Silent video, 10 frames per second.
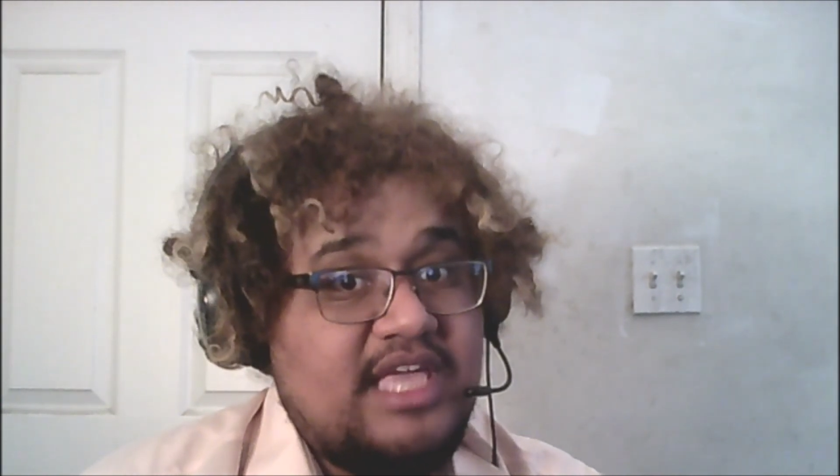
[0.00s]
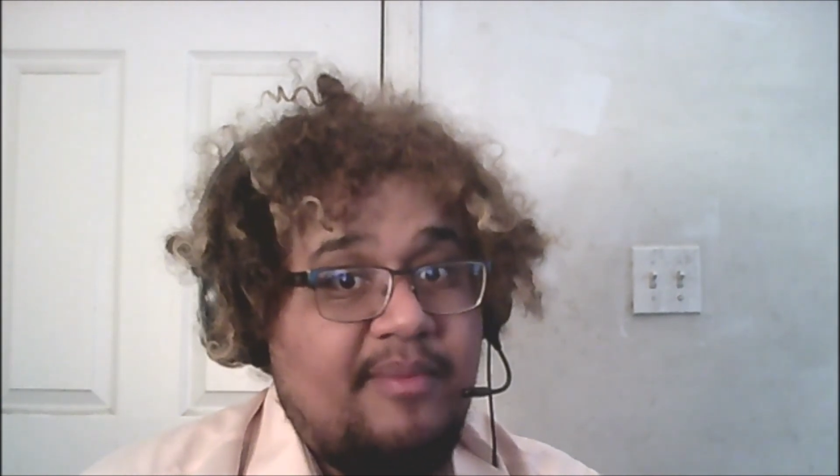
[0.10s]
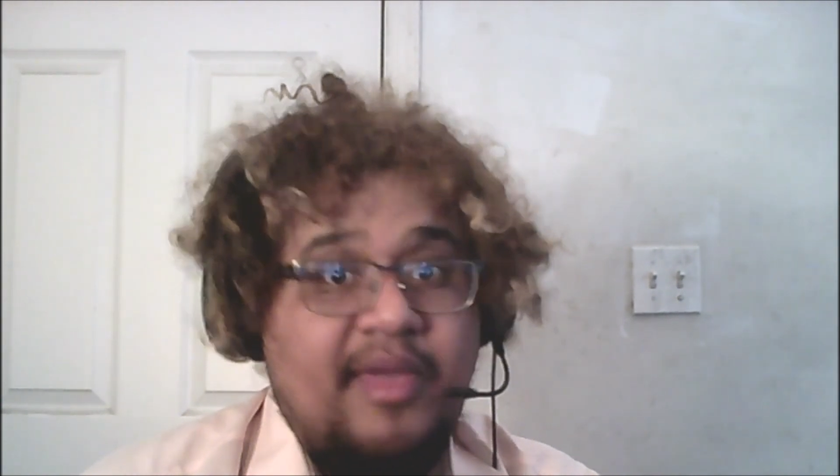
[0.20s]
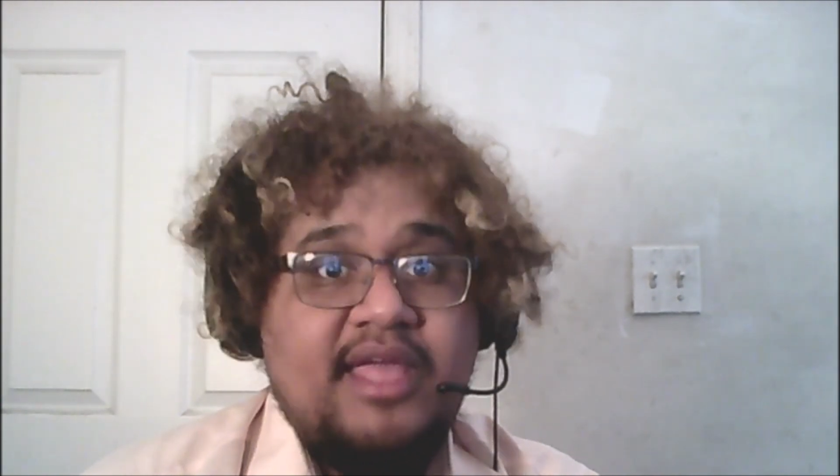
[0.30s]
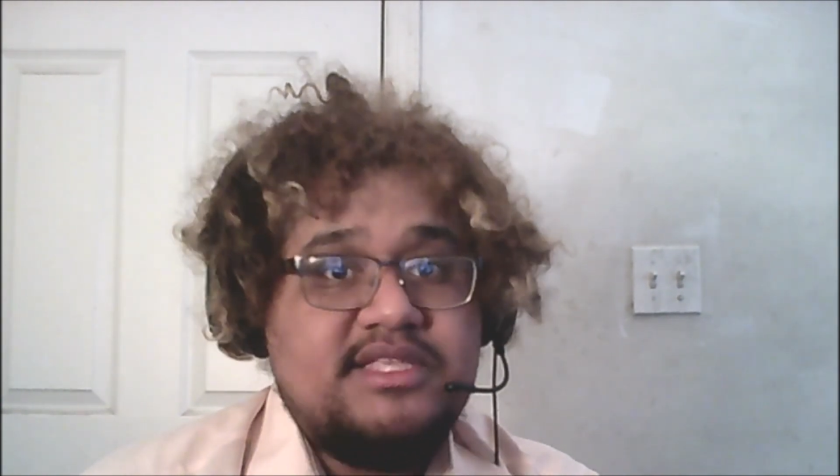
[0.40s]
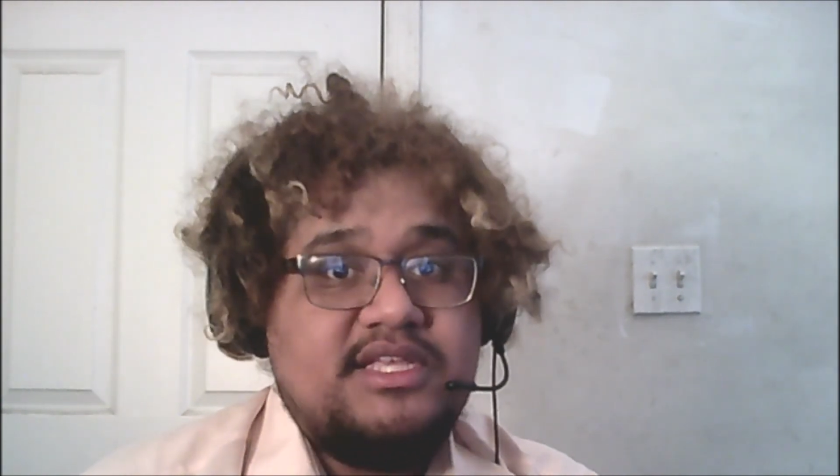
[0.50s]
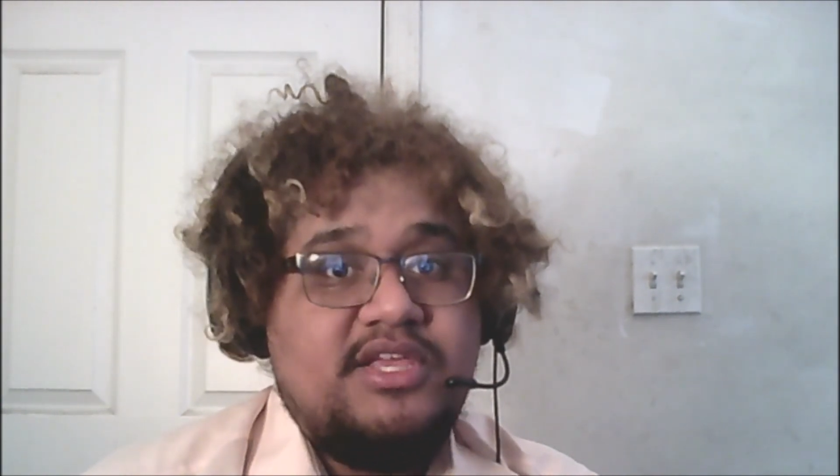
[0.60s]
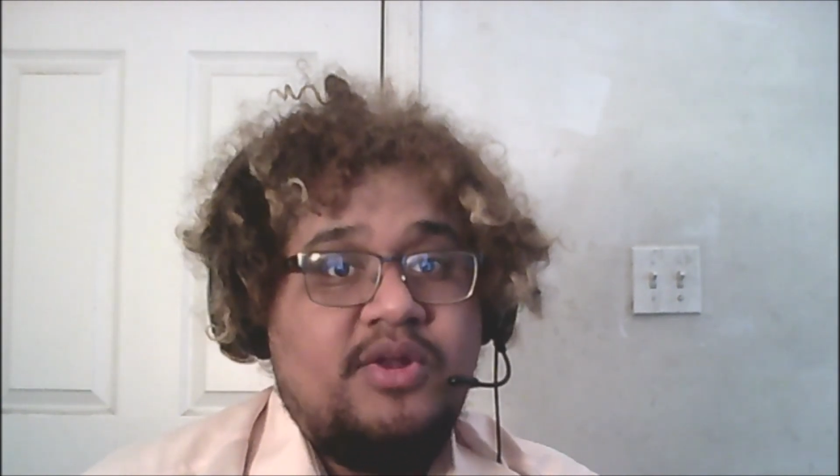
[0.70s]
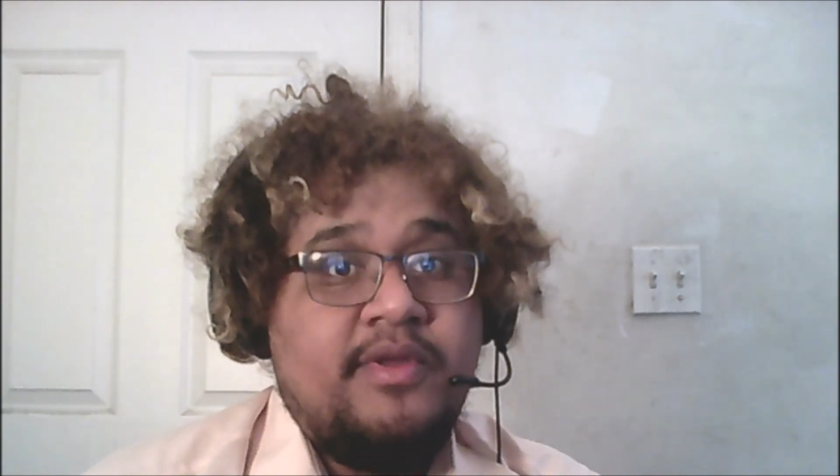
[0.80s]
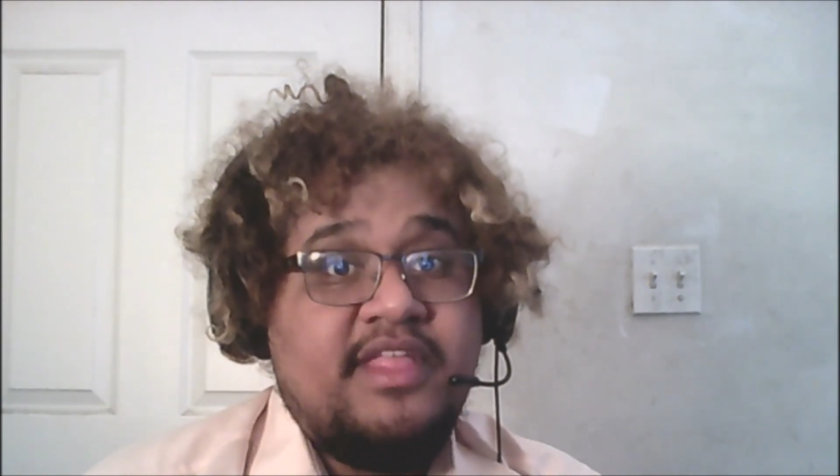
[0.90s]
campaigns, and
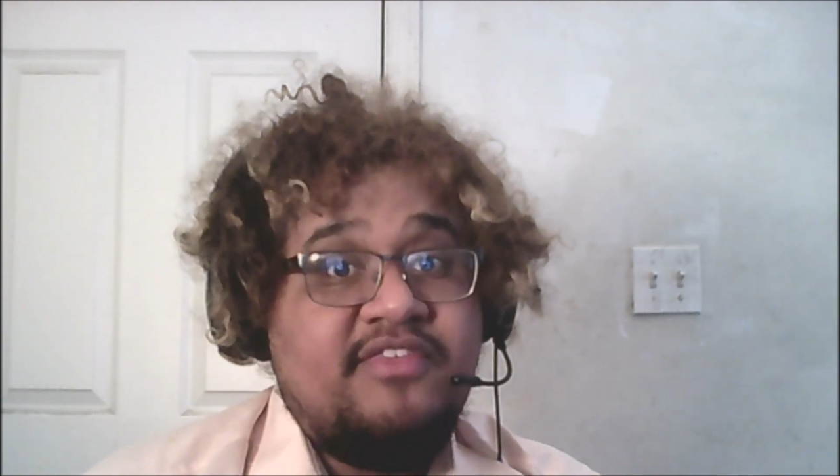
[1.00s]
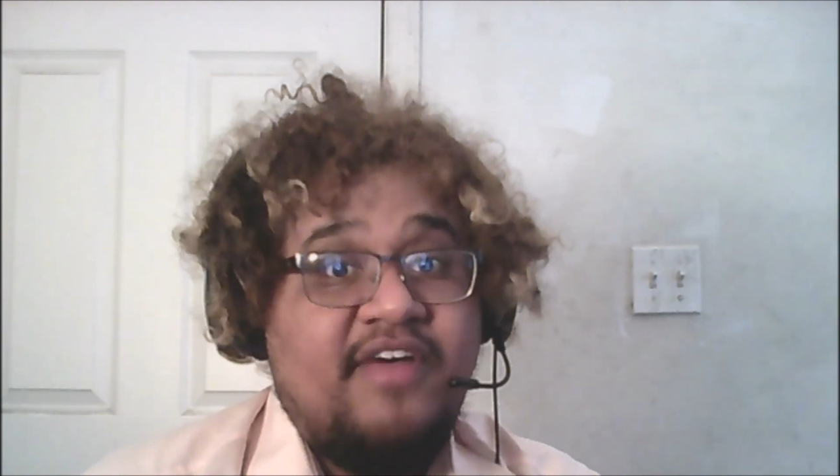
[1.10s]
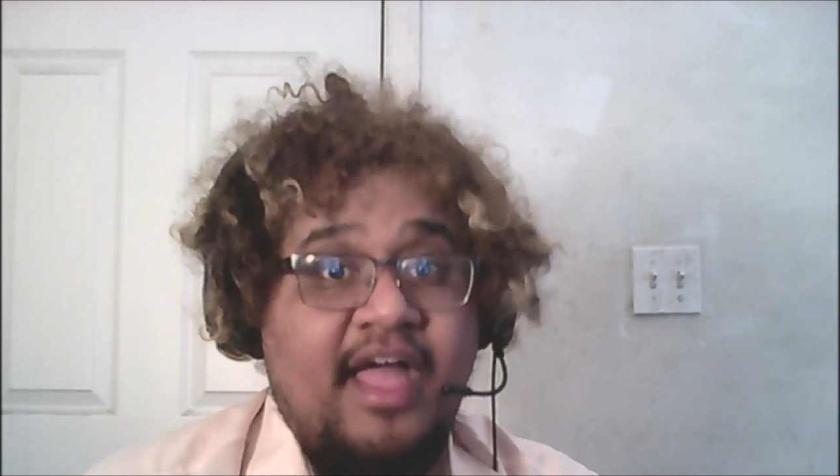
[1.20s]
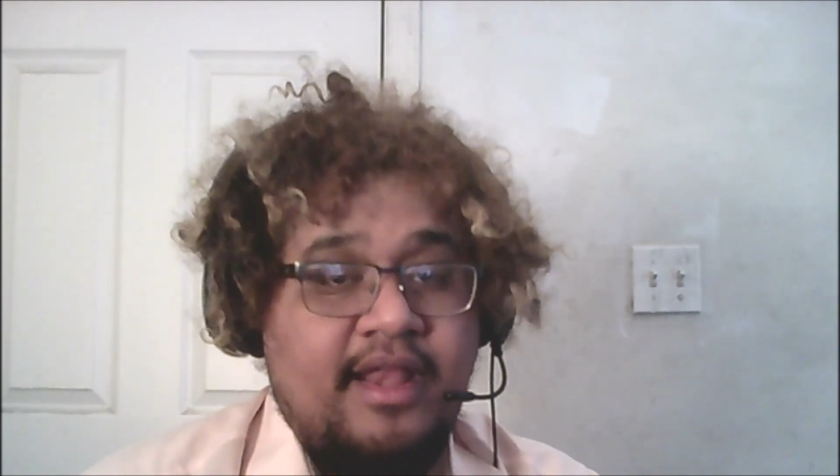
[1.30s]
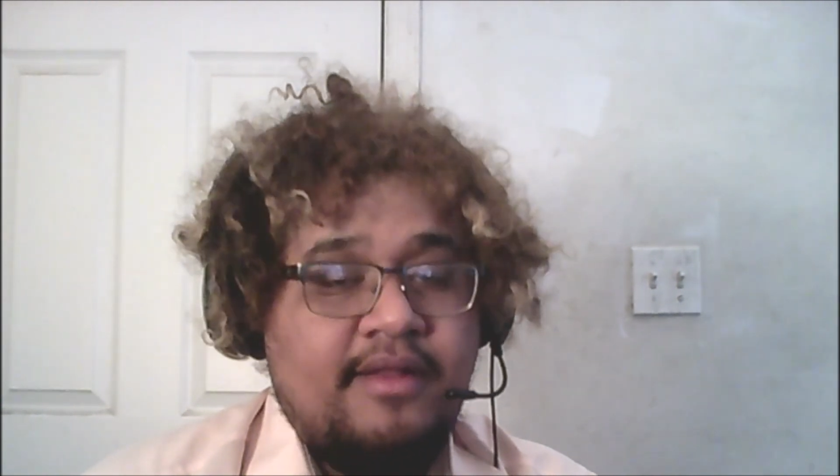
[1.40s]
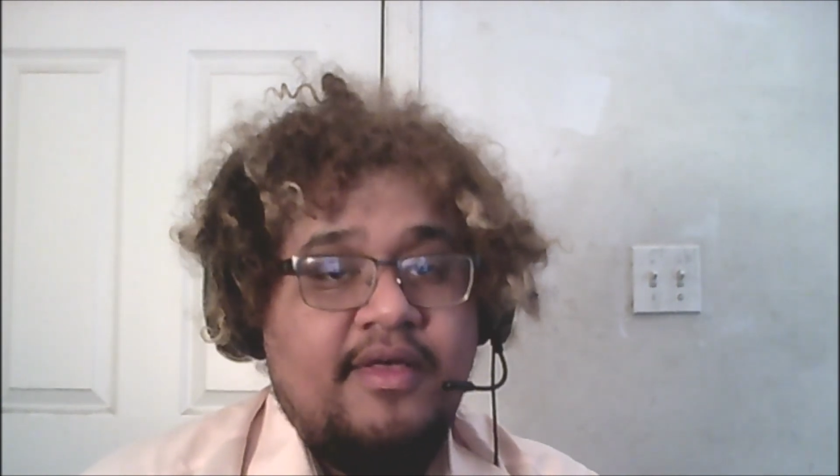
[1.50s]
you know what? That's fine.